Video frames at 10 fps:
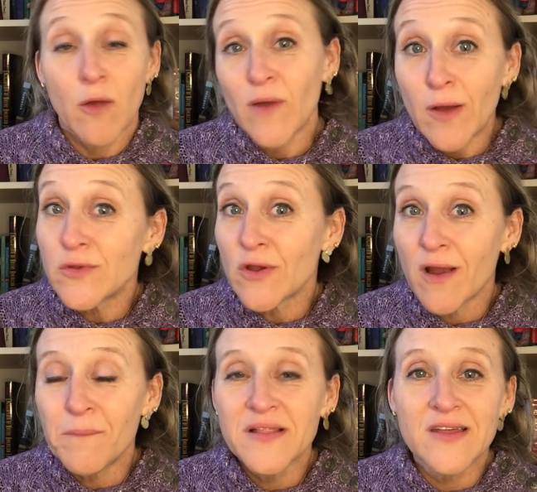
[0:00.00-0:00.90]
around
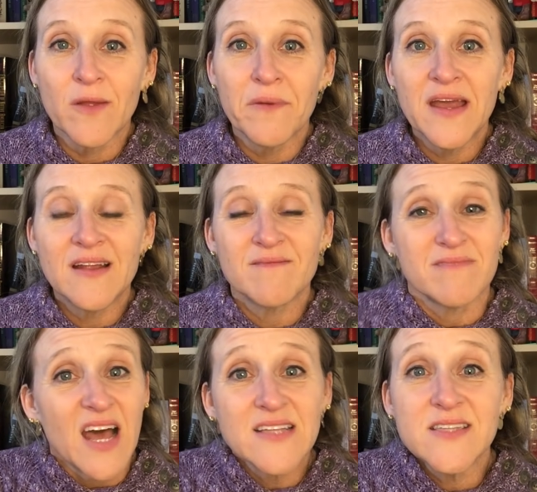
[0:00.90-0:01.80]
Europe a little bit.
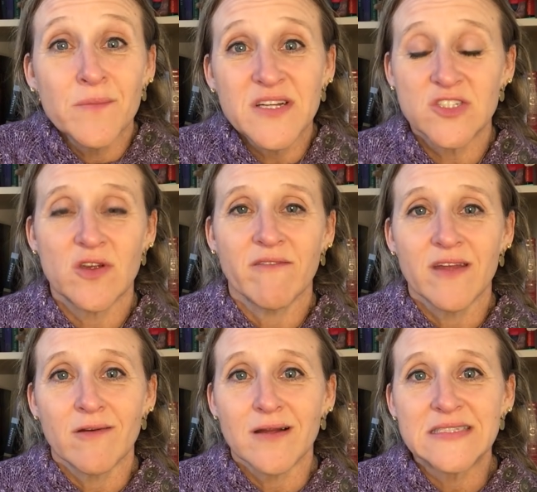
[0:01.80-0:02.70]
Not so much
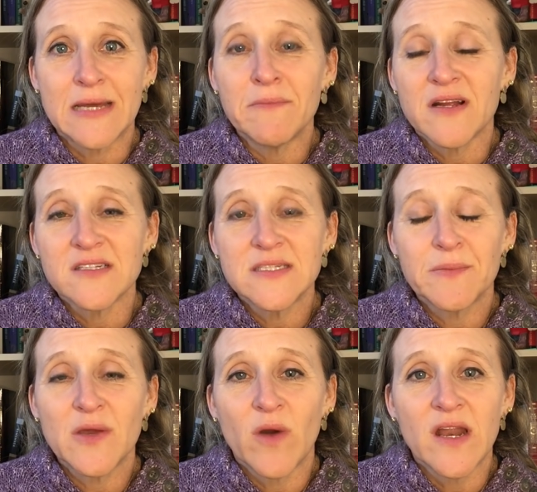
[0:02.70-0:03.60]
traveling around Denmark, to
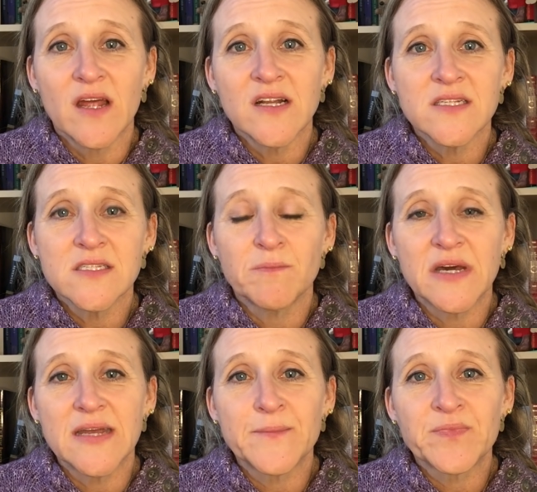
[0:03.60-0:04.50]
be quite honest,
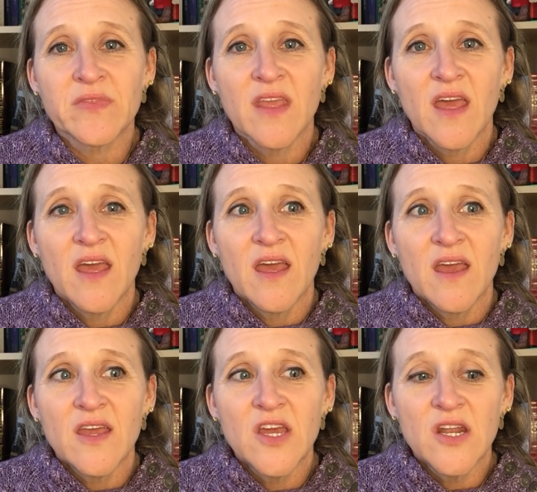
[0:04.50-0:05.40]
but
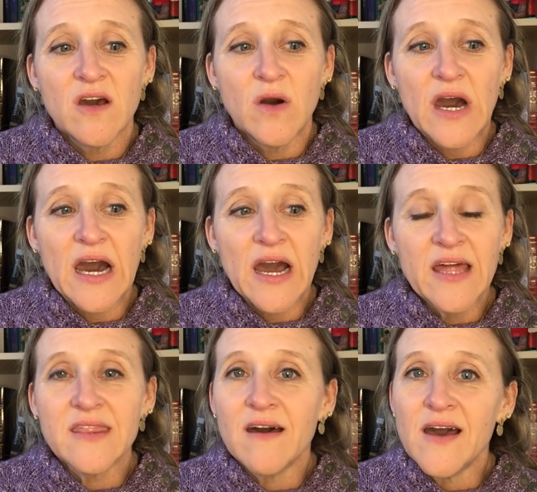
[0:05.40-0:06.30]
you know,
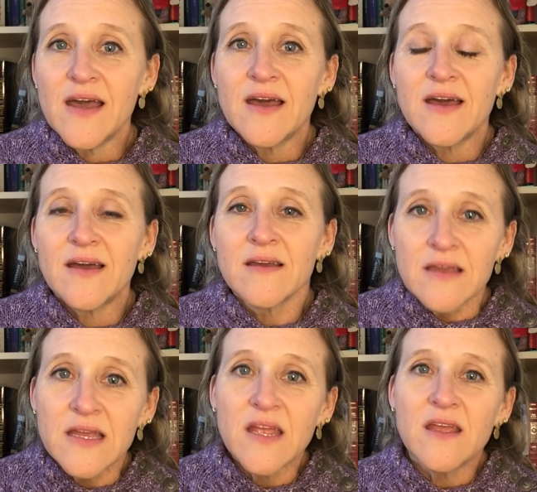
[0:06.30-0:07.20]
I thought,
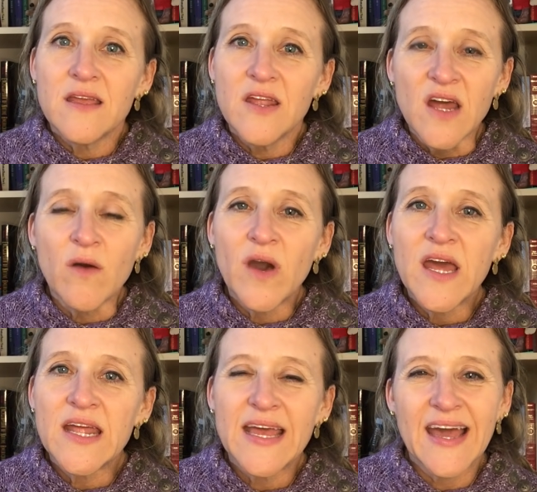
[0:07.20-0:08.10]
it, you know
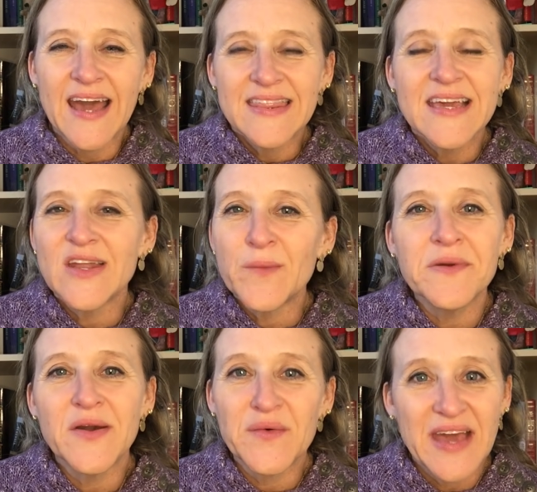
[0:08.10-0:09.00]
what? I think it'll
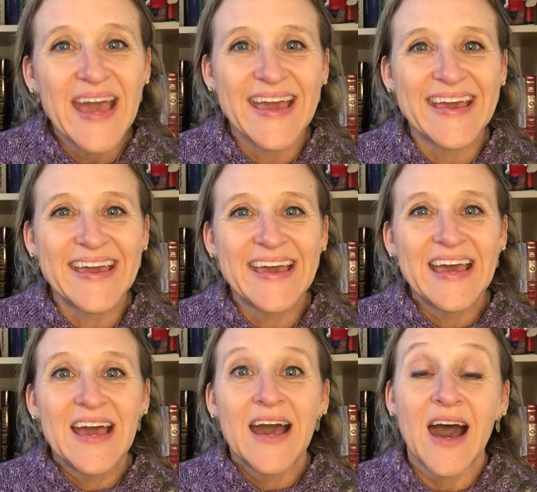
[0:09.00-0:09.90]
be okay.
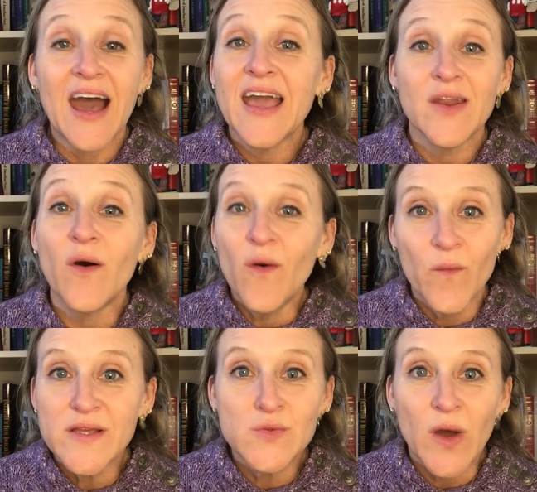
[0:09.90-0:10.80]
I had
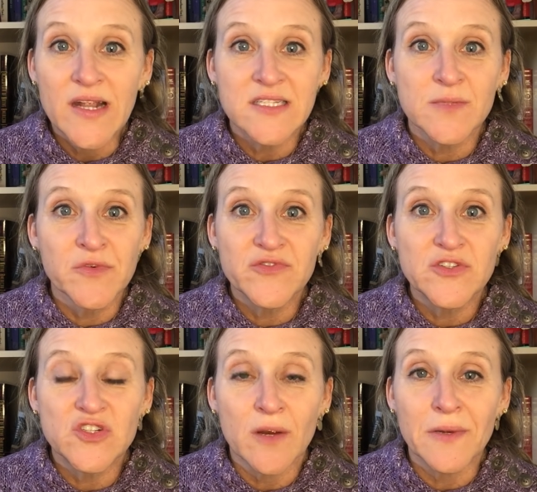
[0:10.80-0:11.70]
always wanted to move
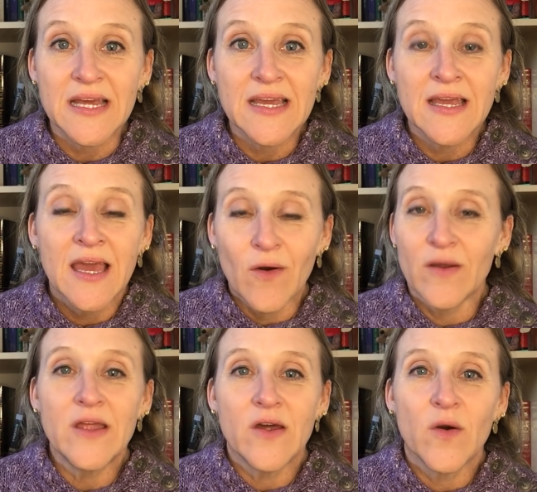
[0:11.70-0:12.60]
to Germany,
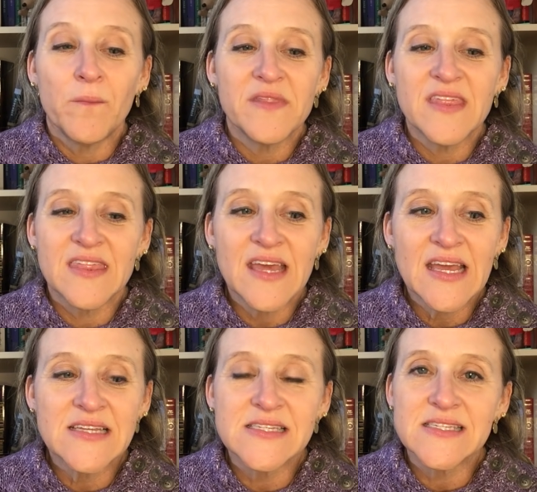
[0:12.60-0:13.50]
you know, but the thing
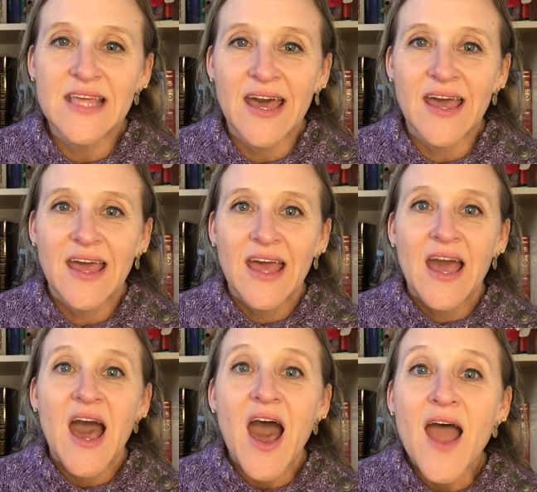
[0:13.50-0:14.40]
is, is that
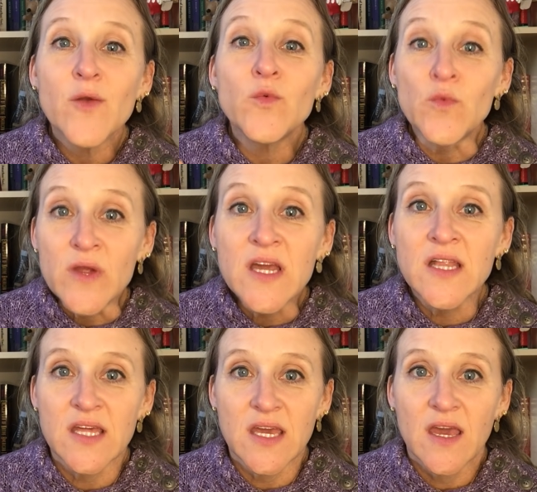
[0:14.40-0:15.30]
I
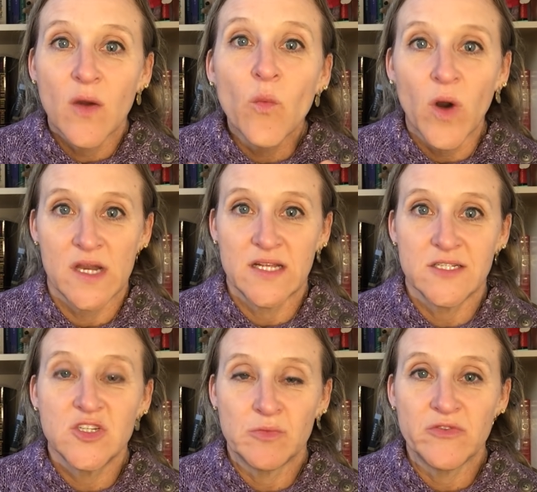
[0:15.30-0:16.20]
really
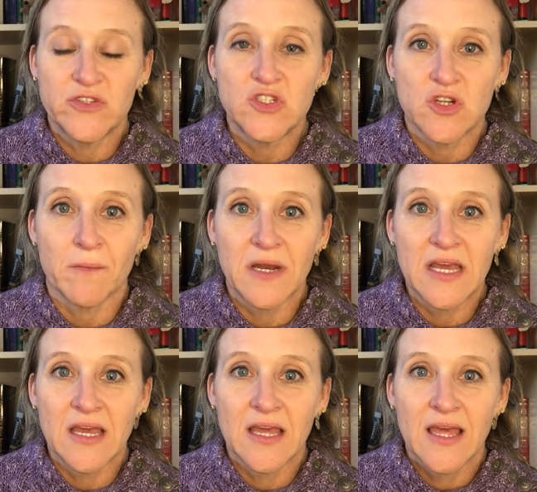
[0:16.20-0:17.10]
wanted to move to
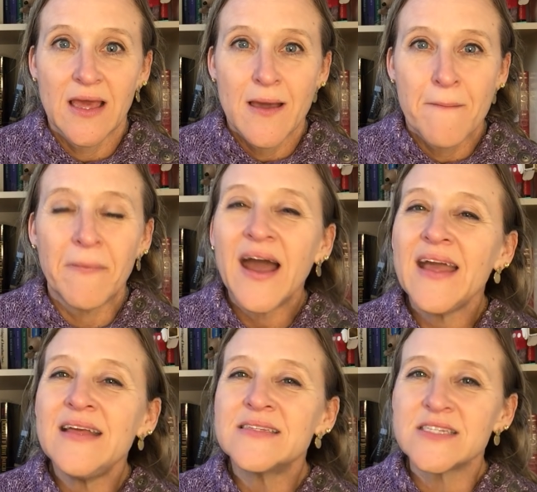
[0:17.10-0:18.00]
Germany.
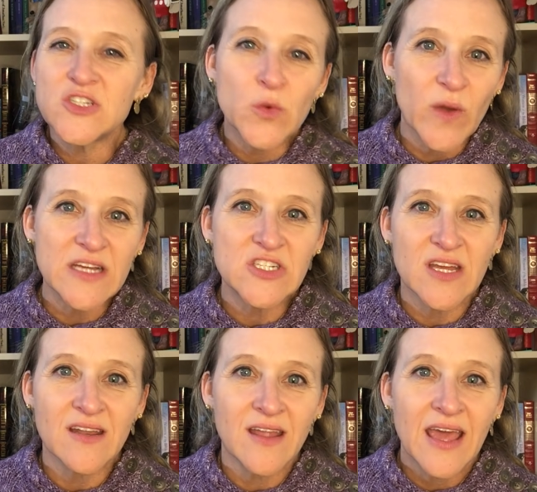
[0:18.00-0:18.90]
My
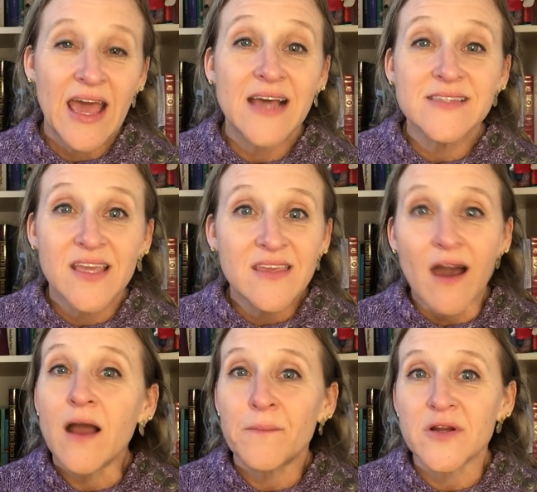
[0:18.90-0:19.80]
situation as a
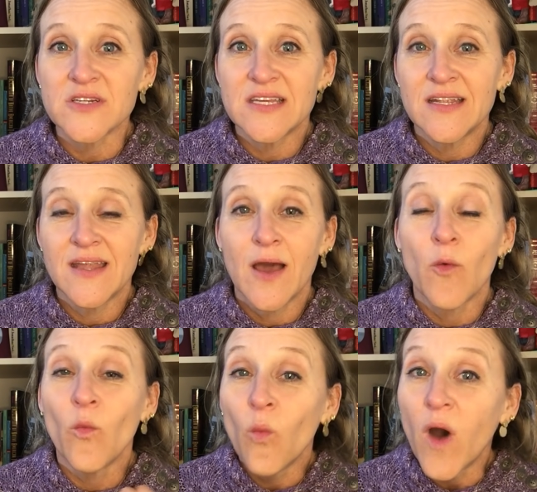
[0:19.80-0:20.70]
young person
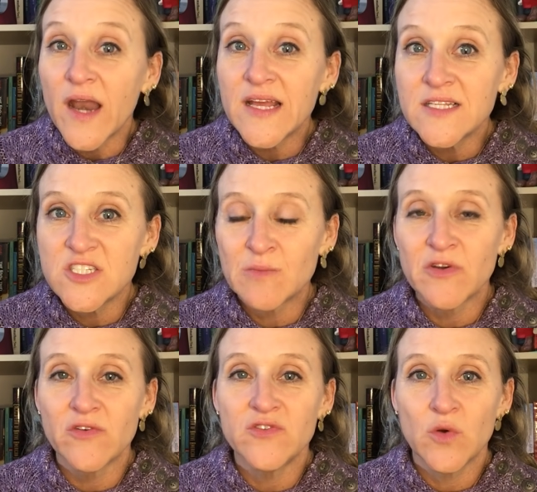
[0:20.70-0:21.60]
wanting to
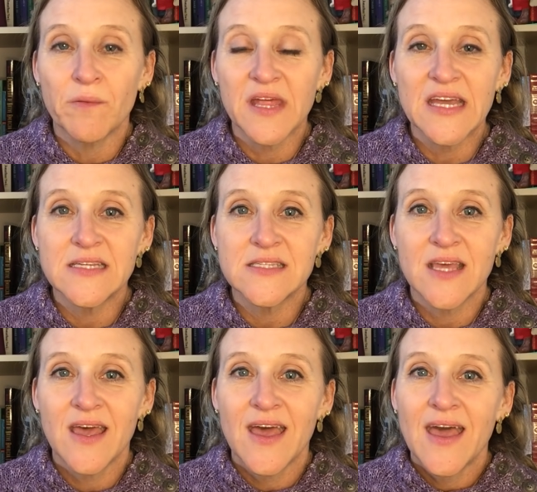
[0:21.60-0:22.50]
move to a place